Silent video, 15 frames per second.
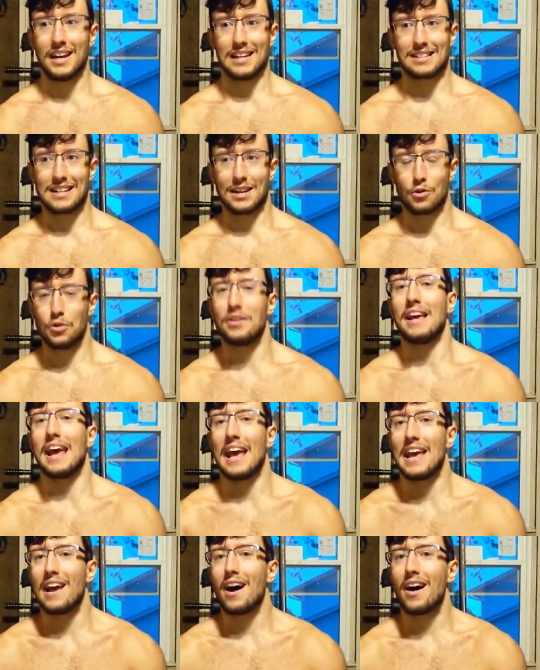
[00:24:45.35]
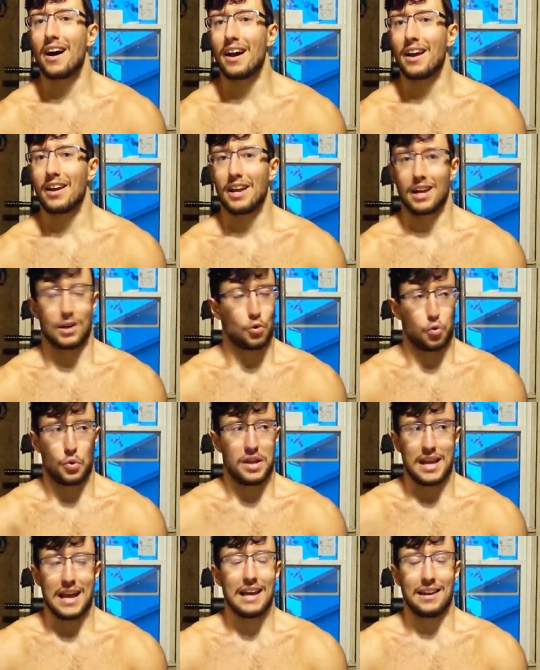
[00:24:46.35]
It's like an AI
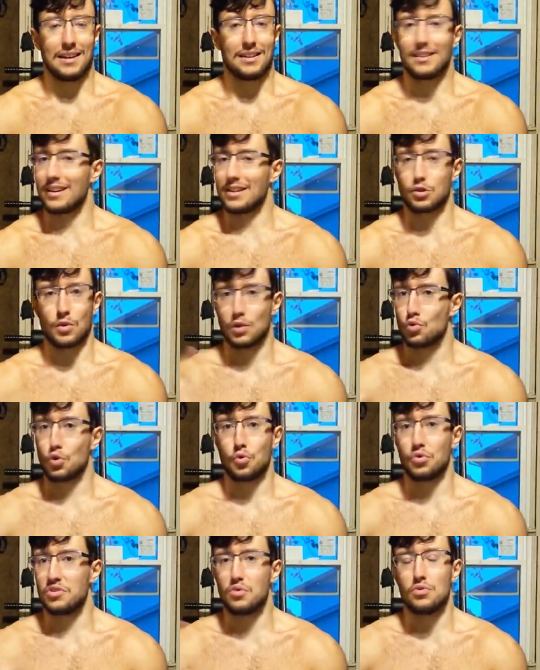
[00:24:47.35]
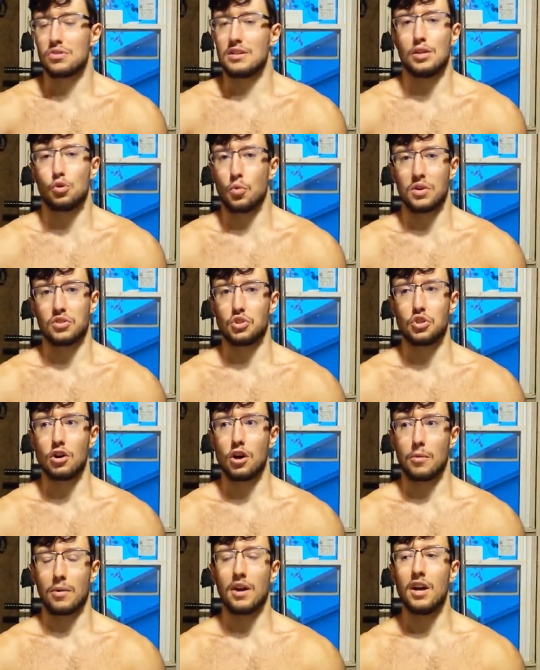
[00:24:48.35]
created that is going to continuously do its
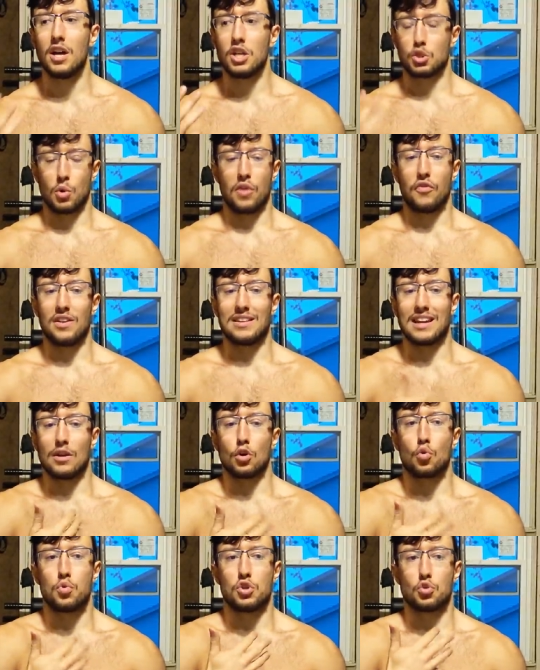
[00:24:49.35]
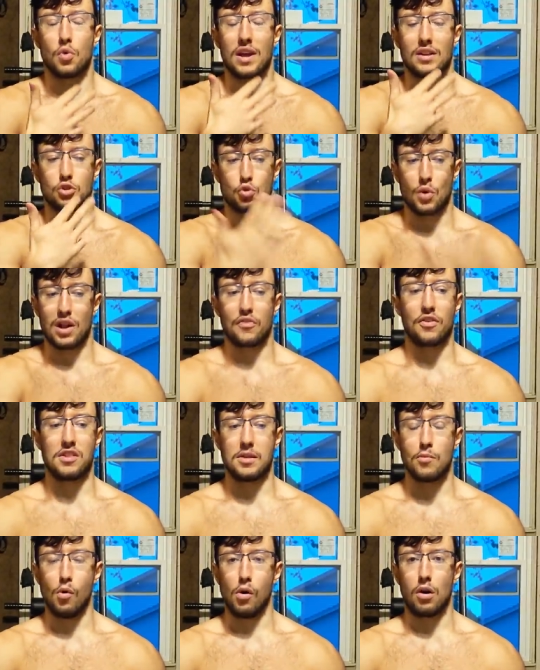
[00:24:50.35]
job. So if it cannot restrain strength
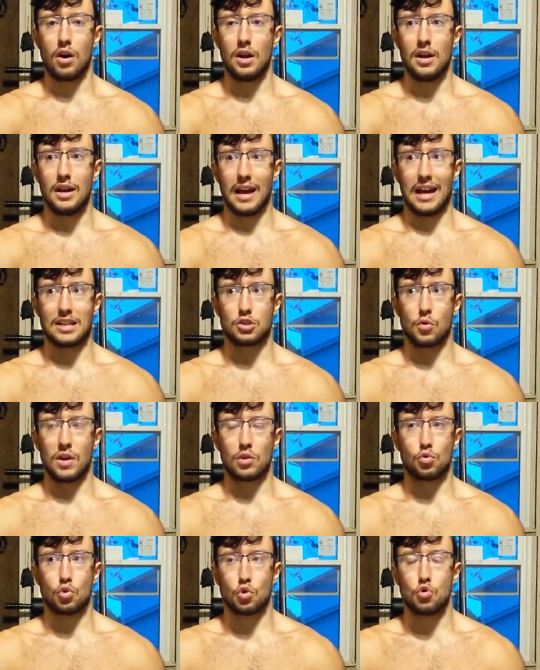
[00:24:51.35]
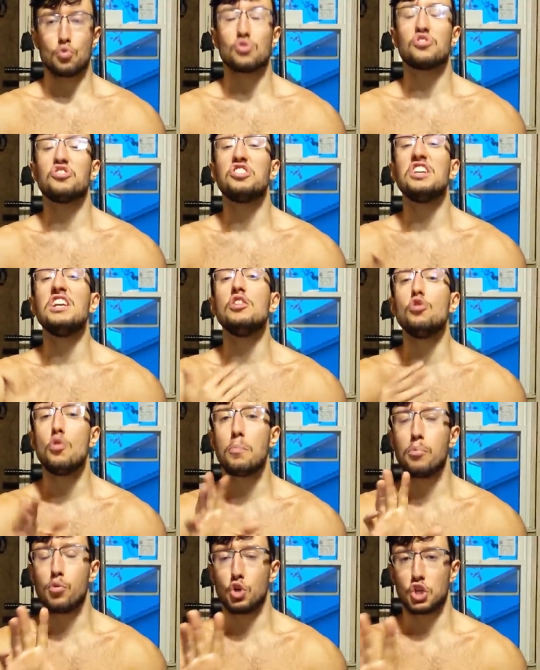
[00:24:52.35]
anymore, it's going to
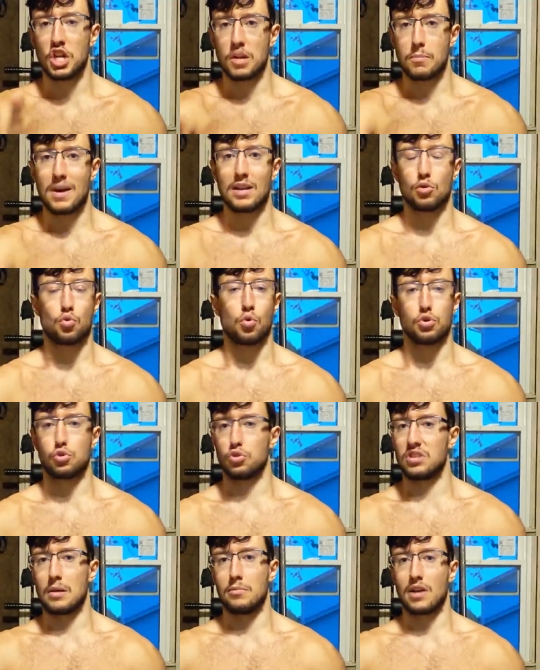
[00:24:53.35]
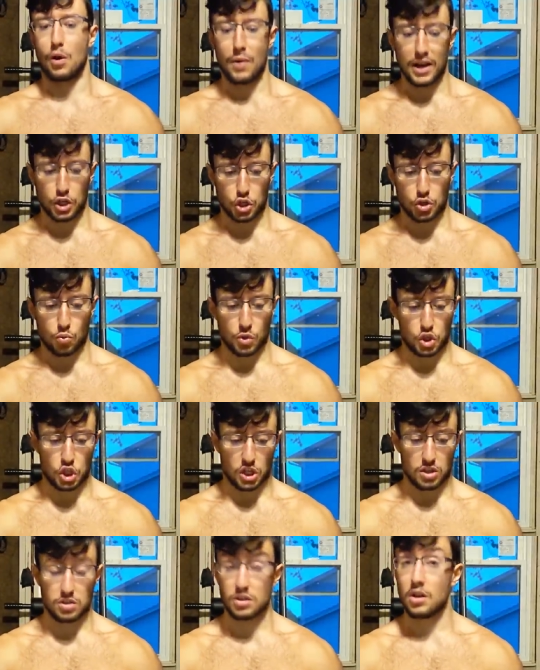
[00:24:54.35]
continue pushing men towards the same direction,
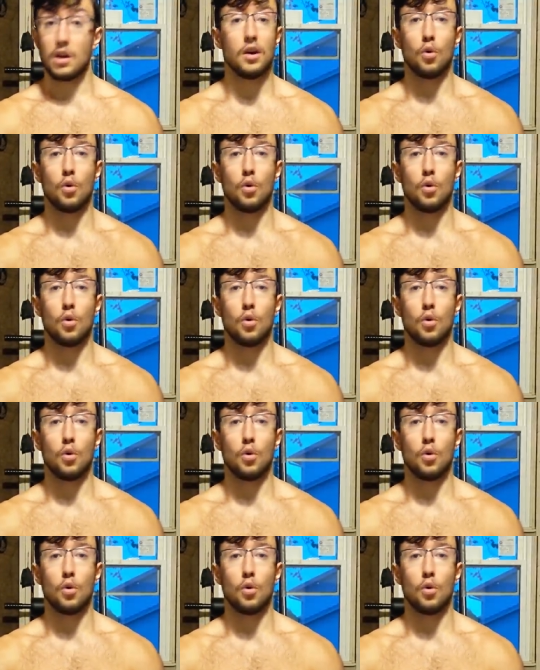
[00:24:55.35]
which is